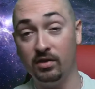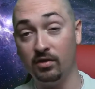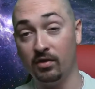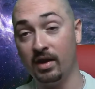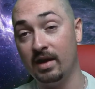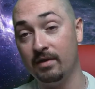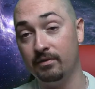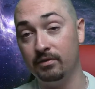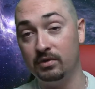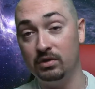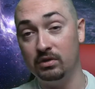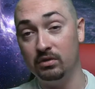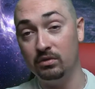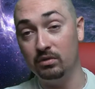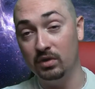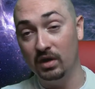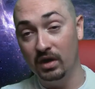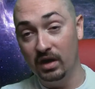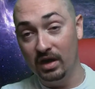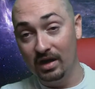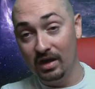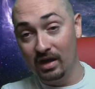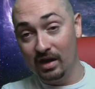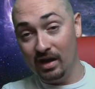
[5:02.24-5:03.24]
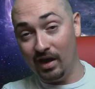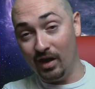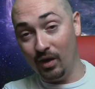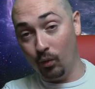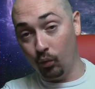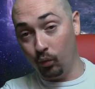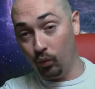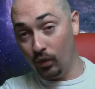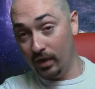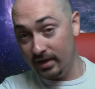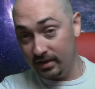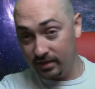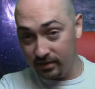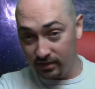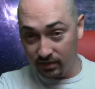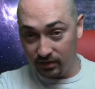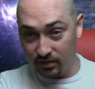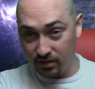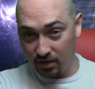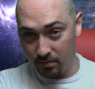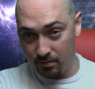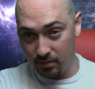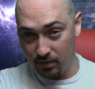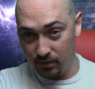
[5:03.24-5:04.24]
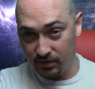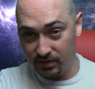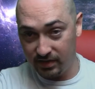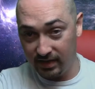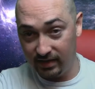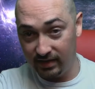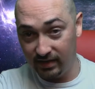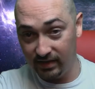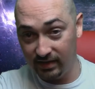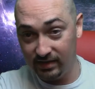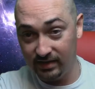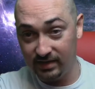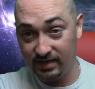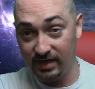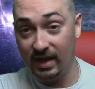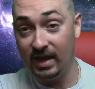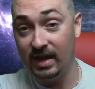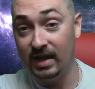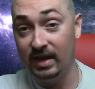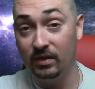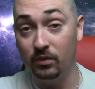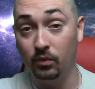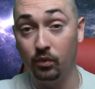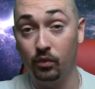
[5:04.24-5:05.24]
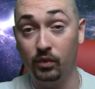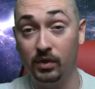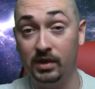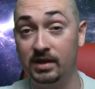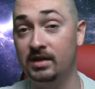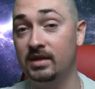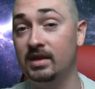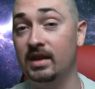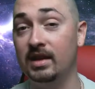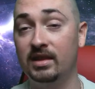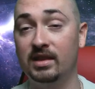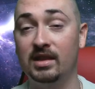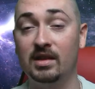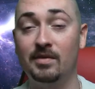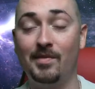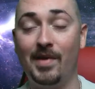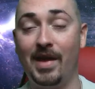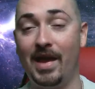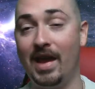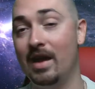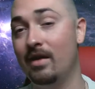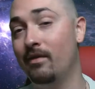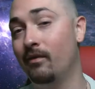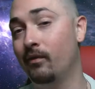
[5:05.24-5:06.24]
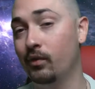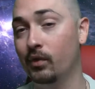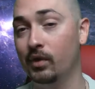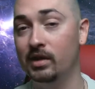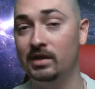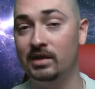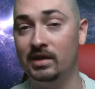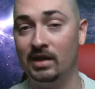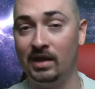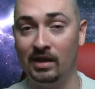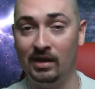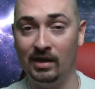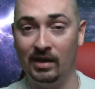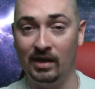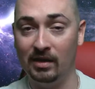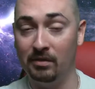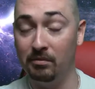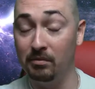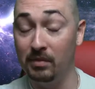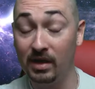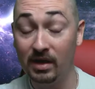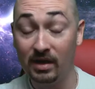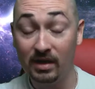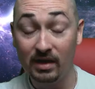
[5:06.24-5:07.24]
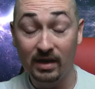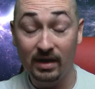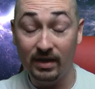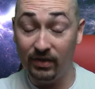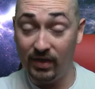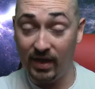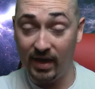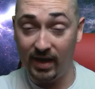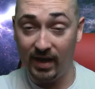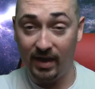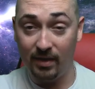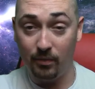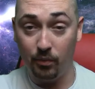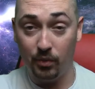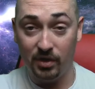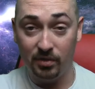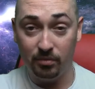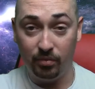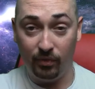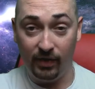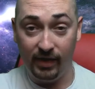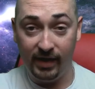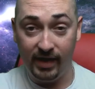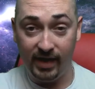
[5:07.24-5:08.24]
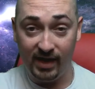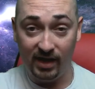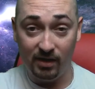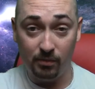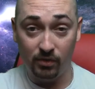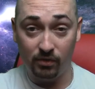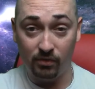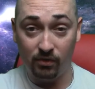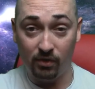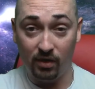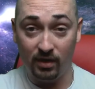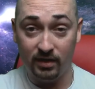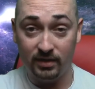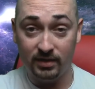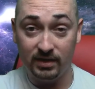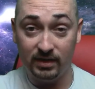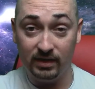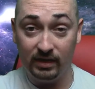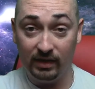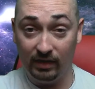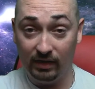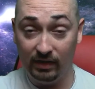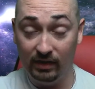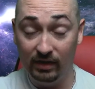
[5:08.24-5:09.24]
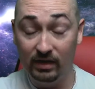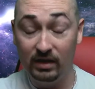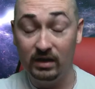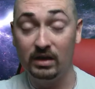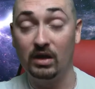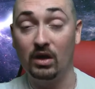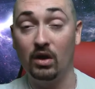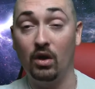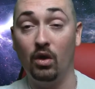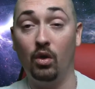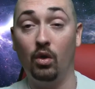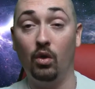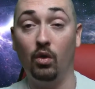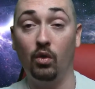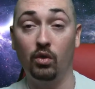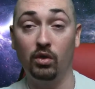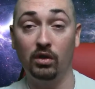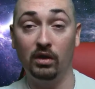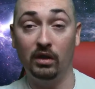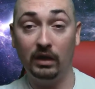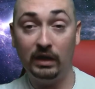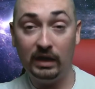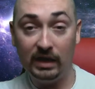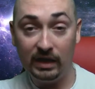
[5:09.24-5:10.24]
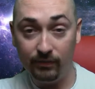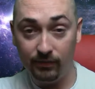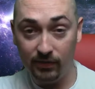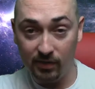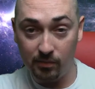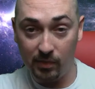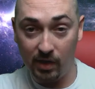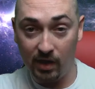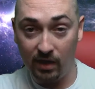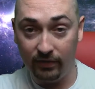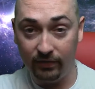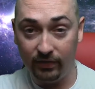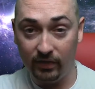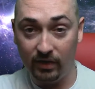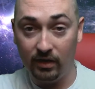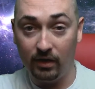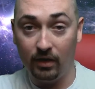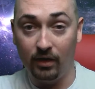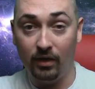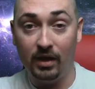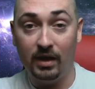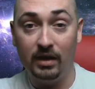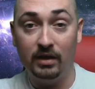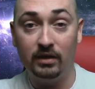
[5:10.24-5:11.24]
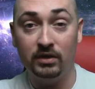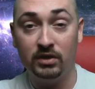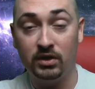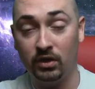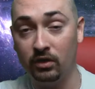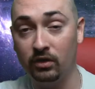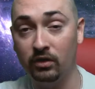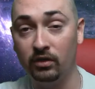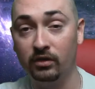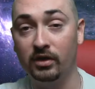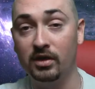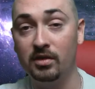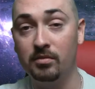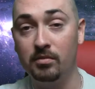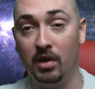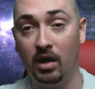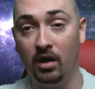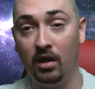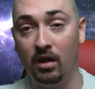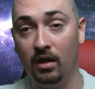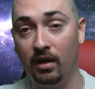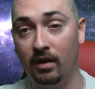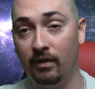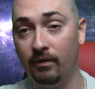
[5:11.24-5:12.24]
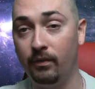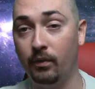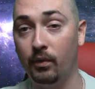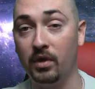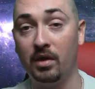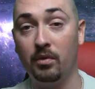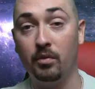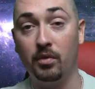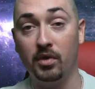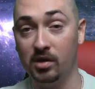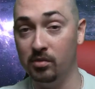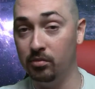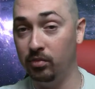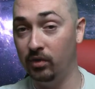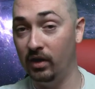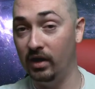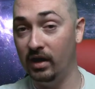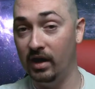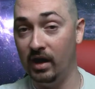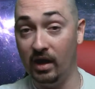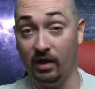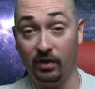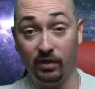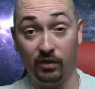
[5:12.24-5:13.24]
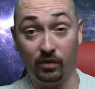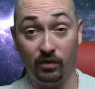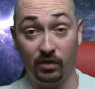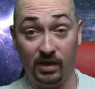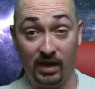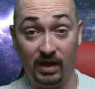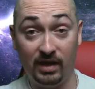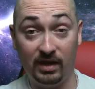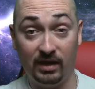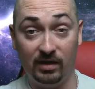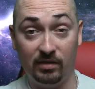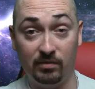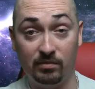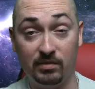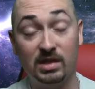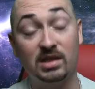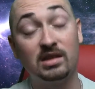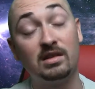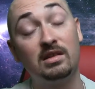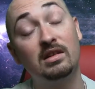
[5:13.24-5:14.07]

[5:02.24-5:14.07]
have to erase the turbo settings, and reset them every time that I want to play Animal Crossing, or leave them on there and turn them off when I want to play other games.